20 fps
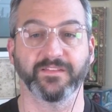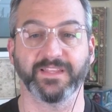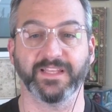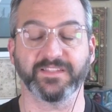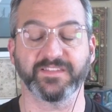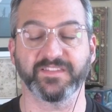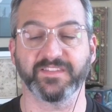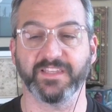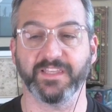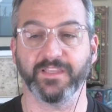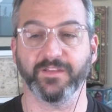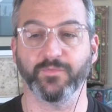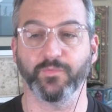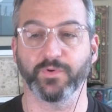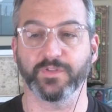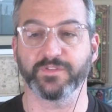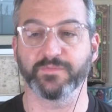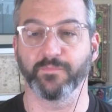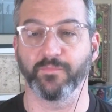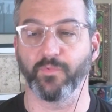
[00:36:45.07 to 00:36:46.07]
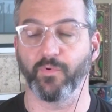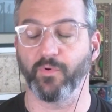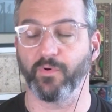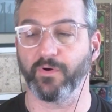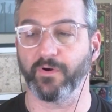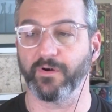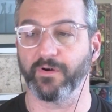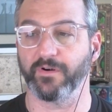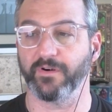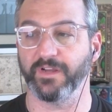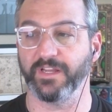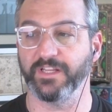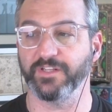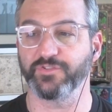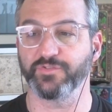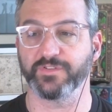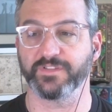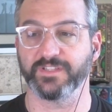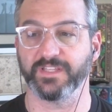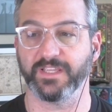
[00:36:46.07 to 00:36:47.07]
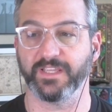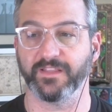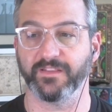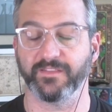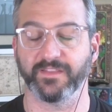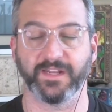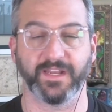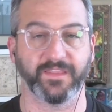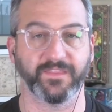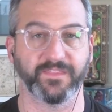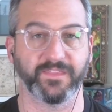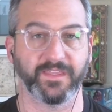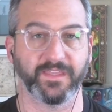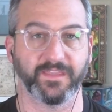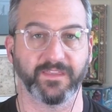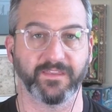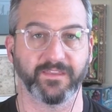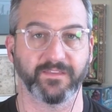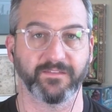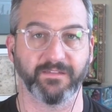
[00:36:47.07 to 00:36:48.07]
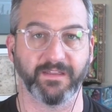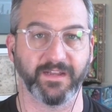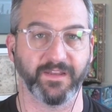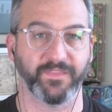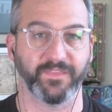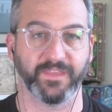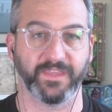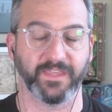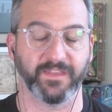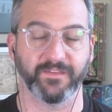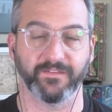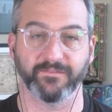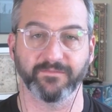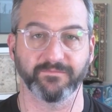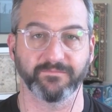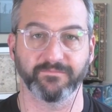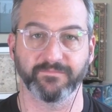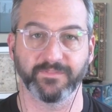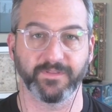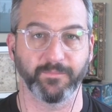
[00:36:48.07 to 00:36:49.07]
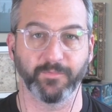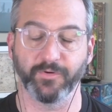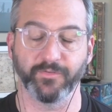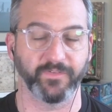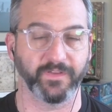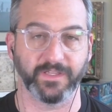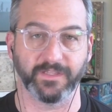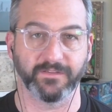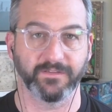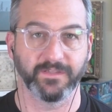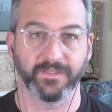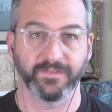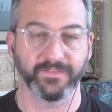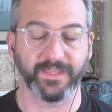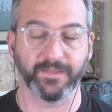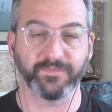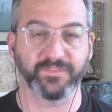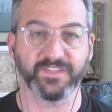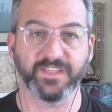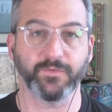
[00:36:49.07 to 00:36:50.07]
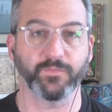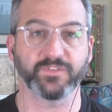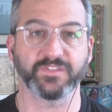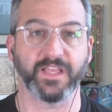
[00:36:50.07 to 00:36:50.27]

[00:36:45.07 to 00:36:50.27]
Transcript: that scene was more interesting than I think anything in the movie. Yeah. That scene,